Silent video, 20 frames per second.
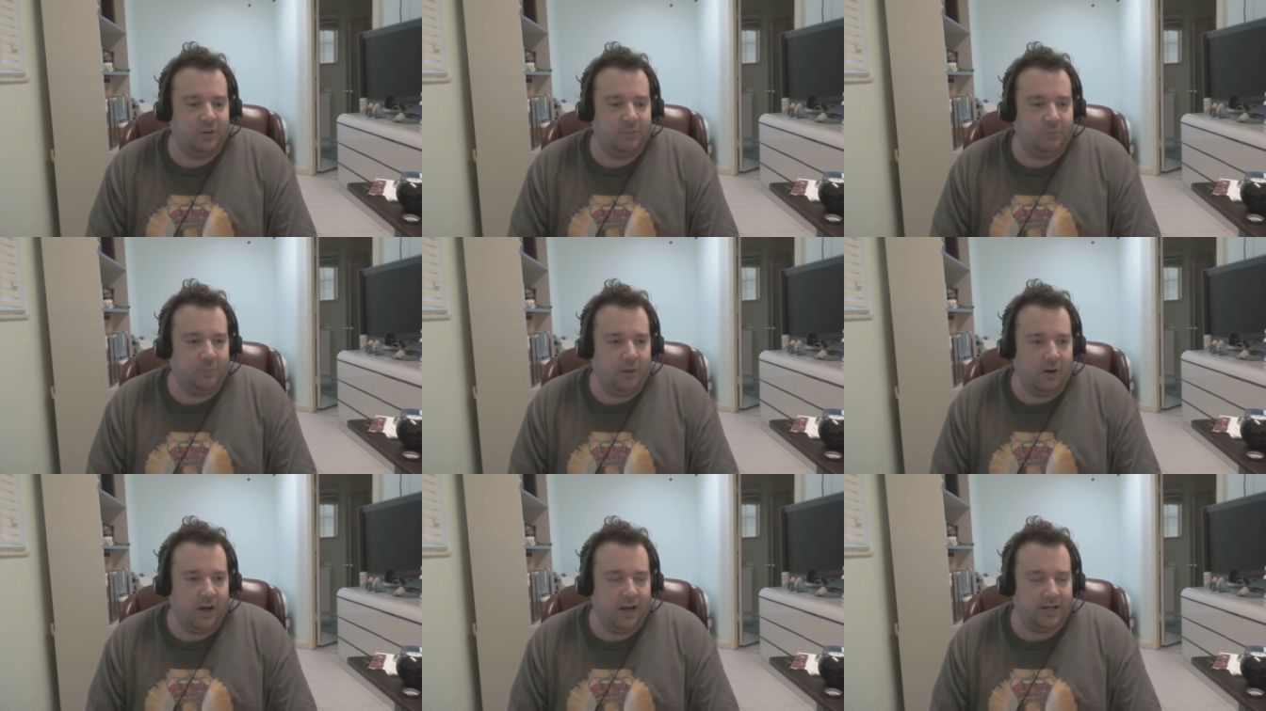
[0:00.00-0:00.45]

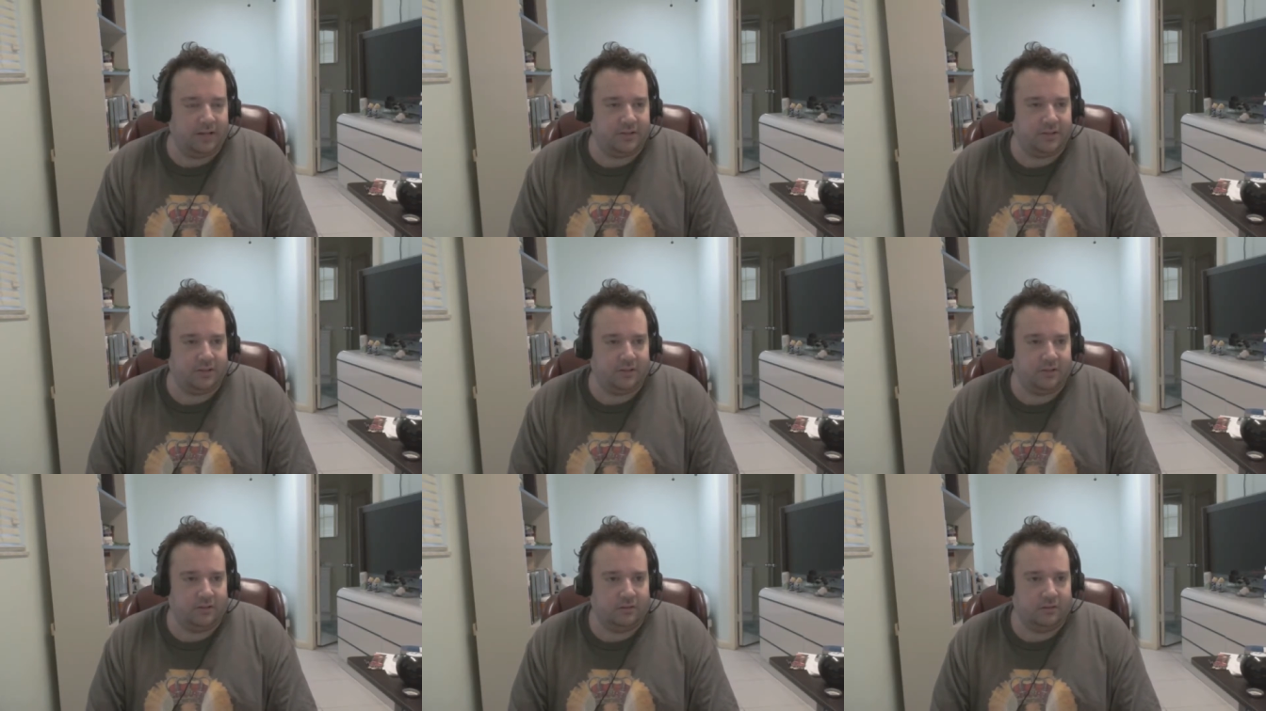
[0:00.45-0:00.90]

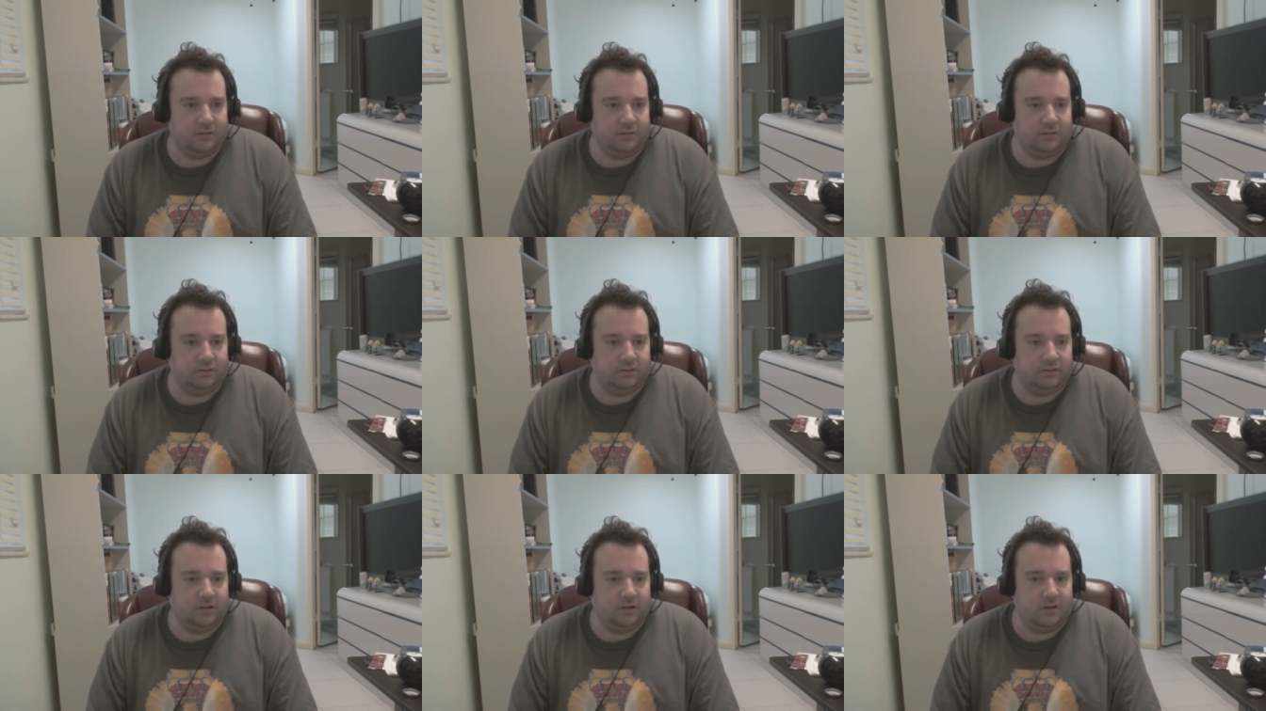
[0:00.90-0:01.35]
but
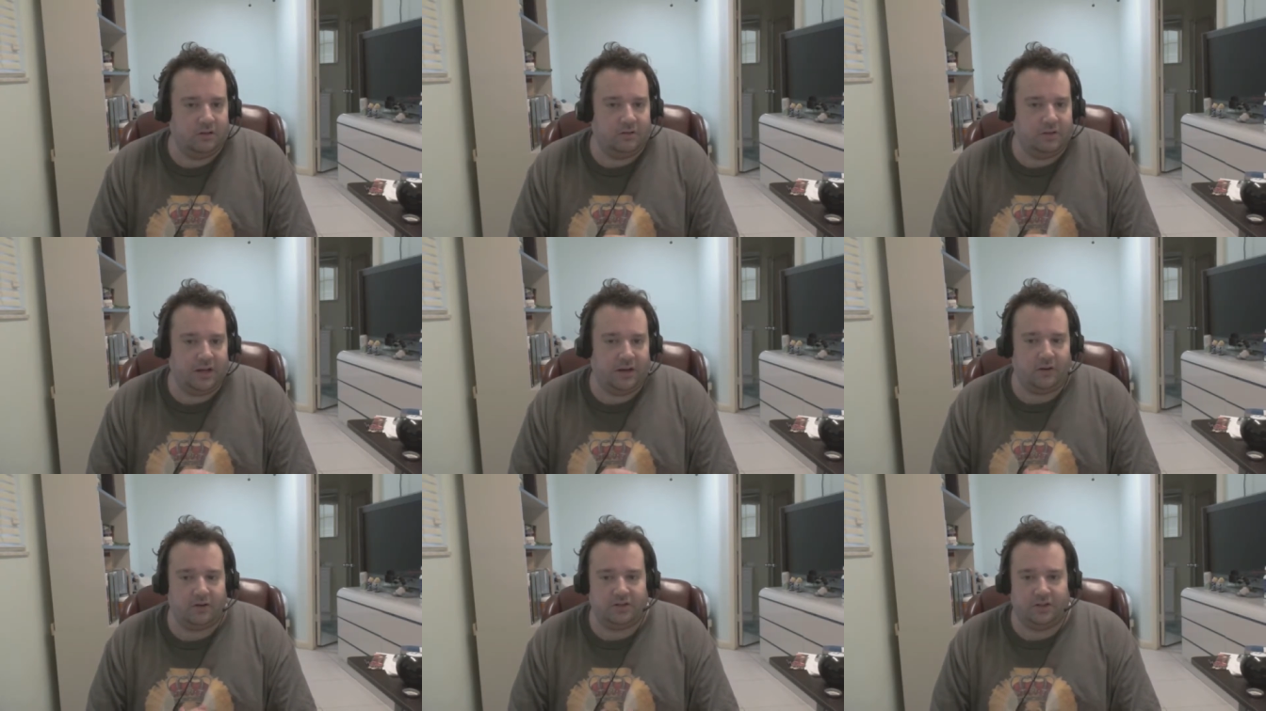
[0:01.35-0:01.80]

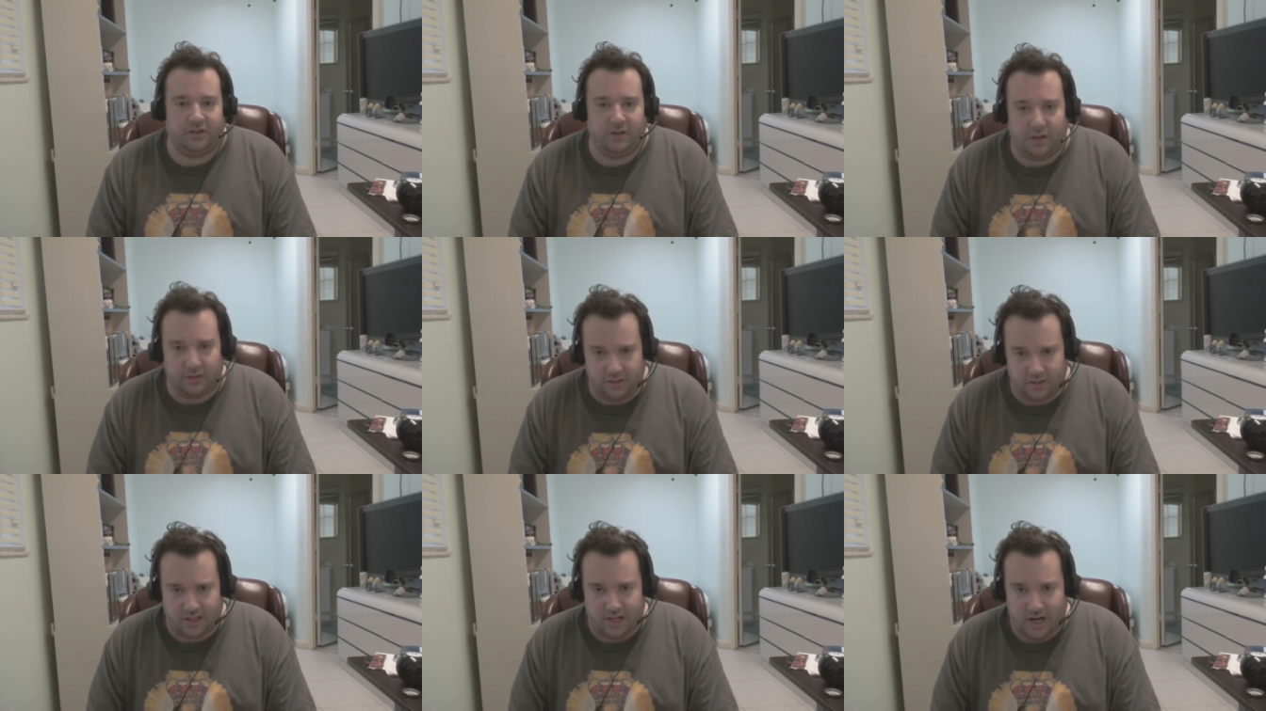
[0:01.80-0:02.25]
there's
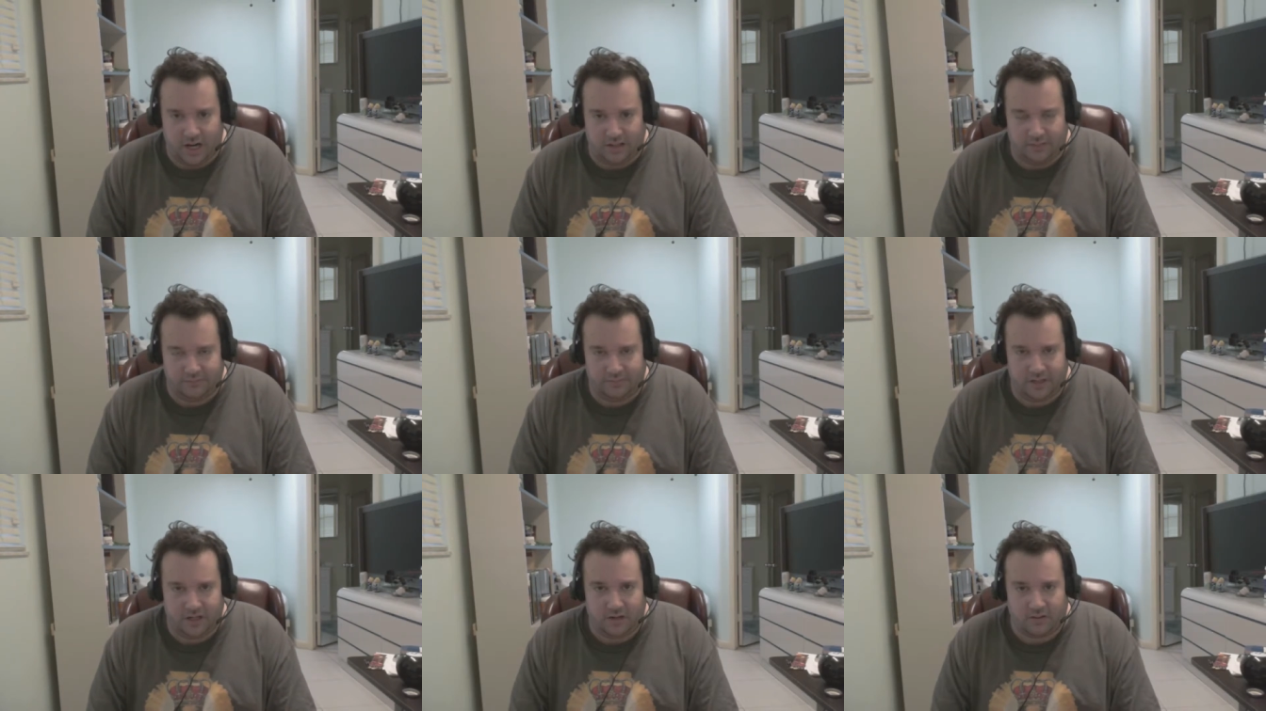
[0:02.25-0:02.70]
another kind
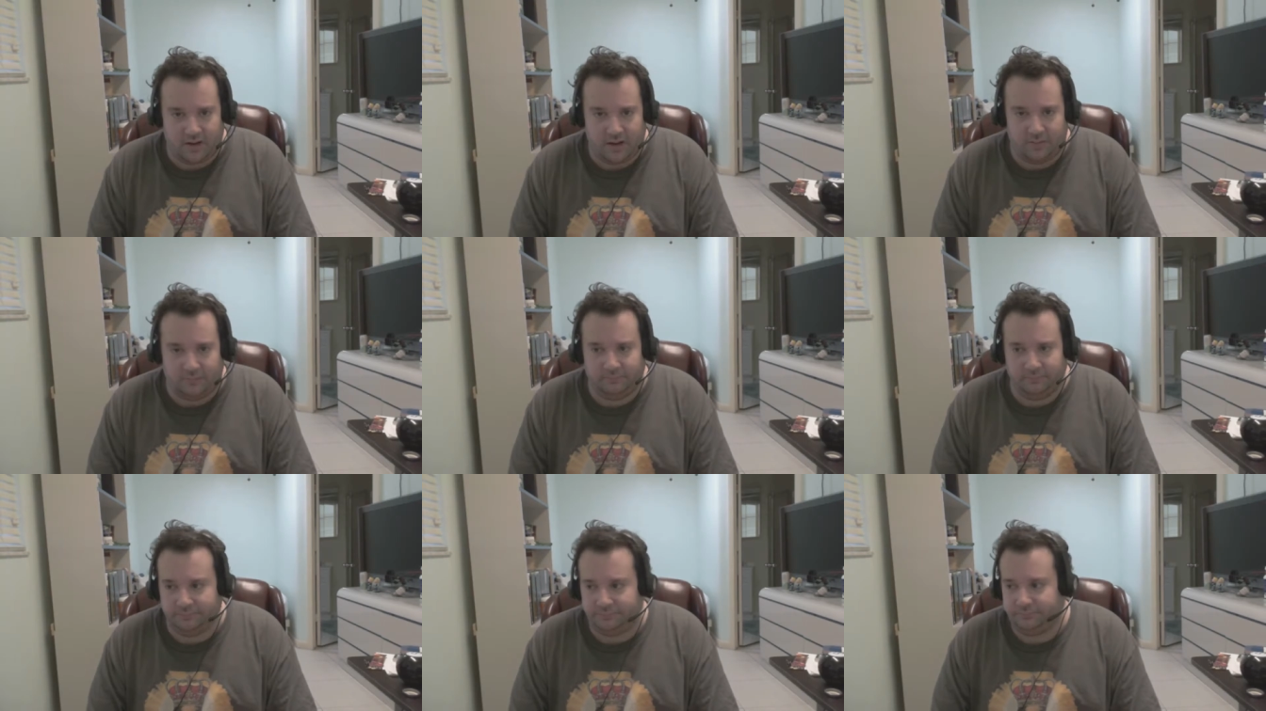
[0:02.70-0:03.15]
of
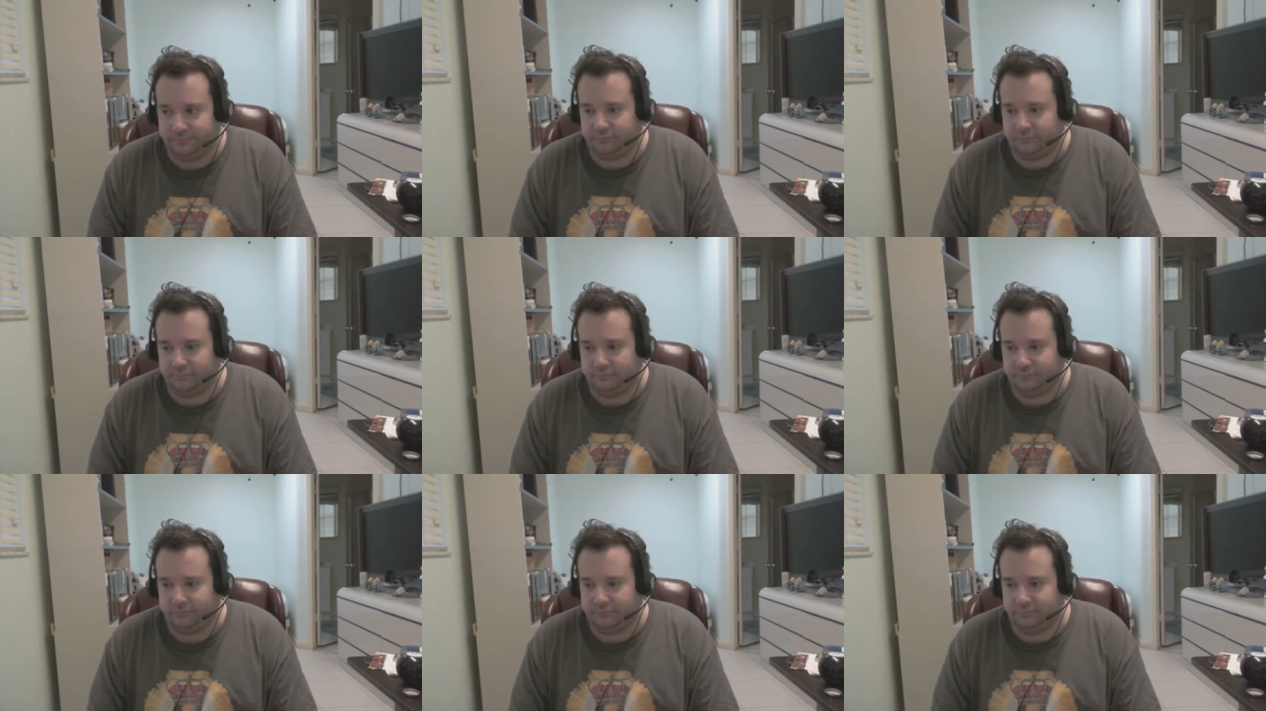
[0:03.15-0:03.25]
DRM,